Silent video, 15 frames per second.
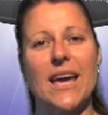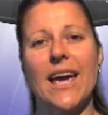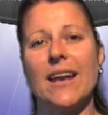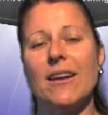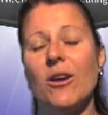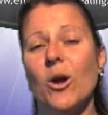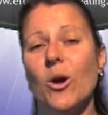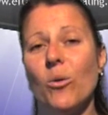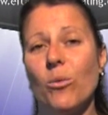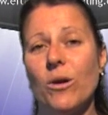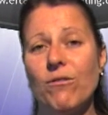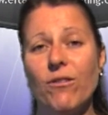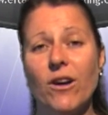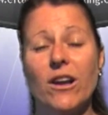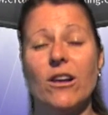And we
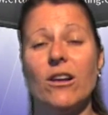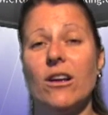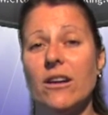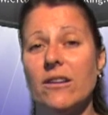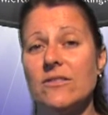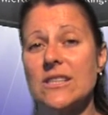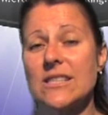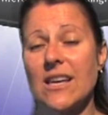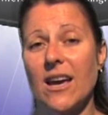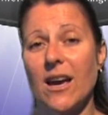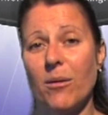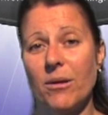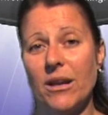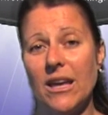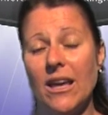find a lot of
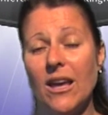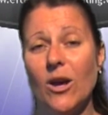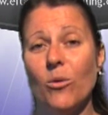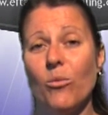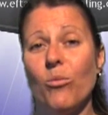disharmony